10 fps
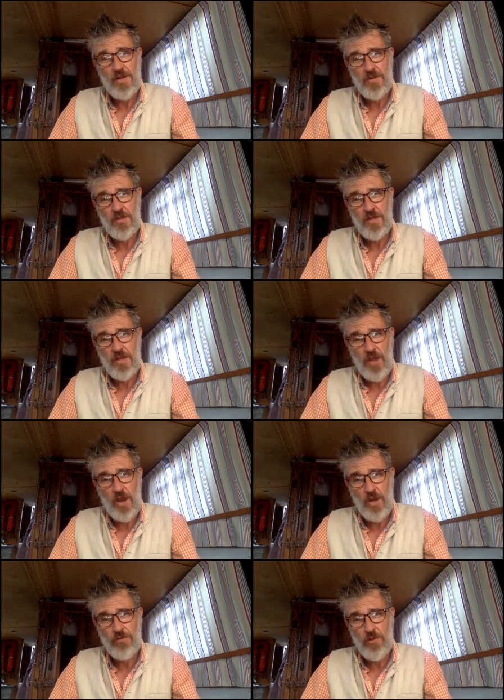the
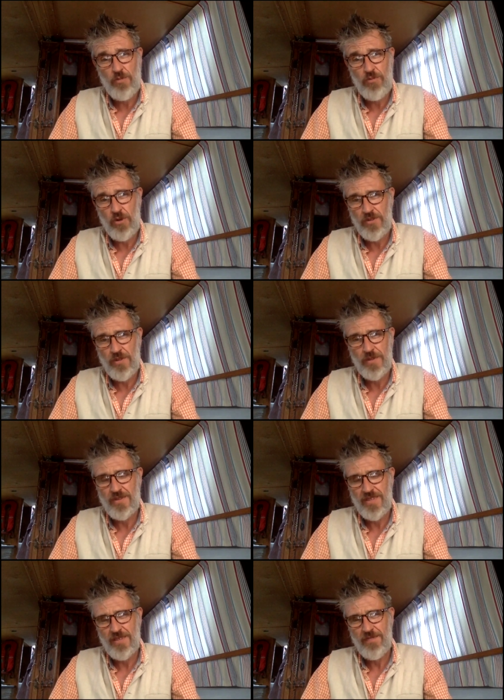overall
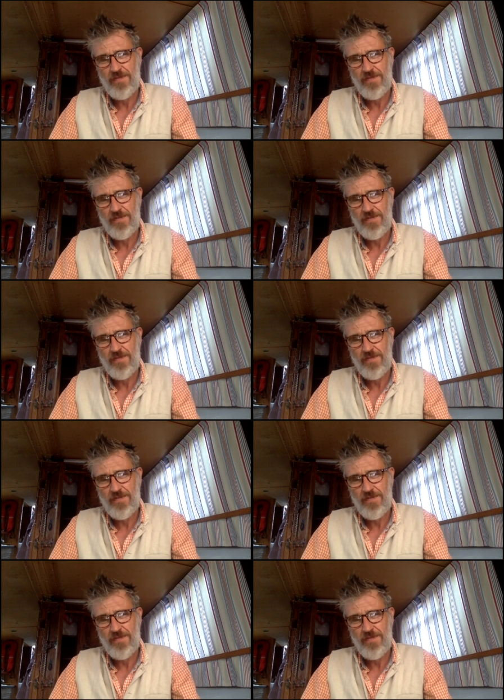proximity.